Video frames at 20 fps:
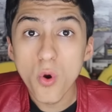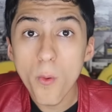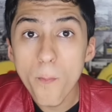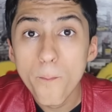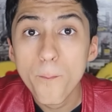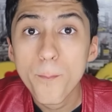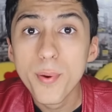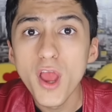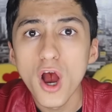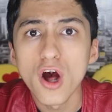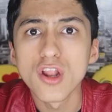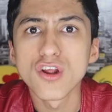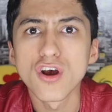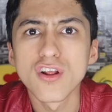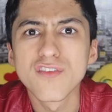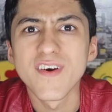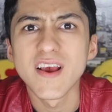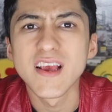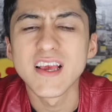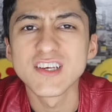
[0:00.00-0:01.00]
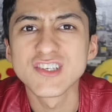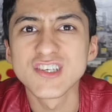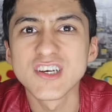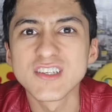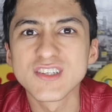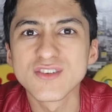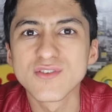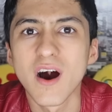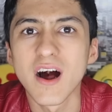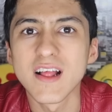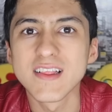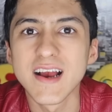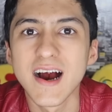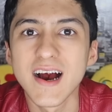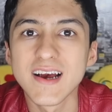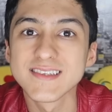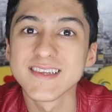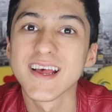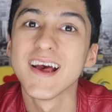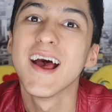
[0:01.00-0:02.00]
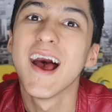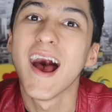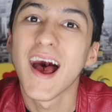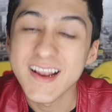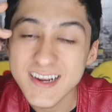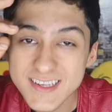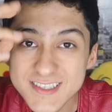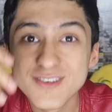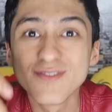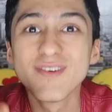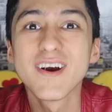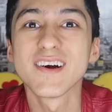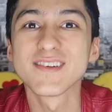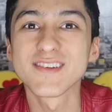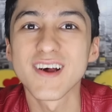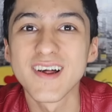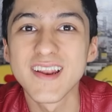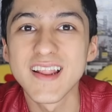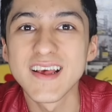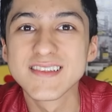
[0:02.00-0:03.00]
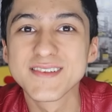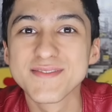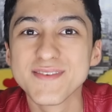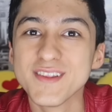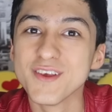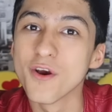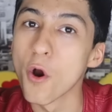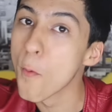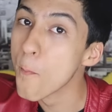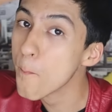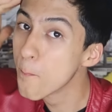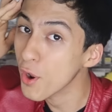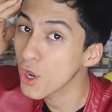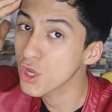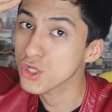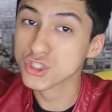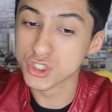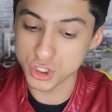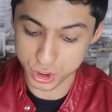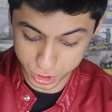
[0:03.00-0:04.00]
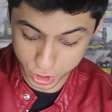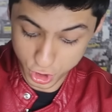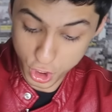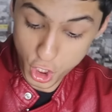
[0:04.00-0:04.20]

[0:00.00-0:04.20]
to be on notification squad, guys. And I see you guys on the next video. Peace.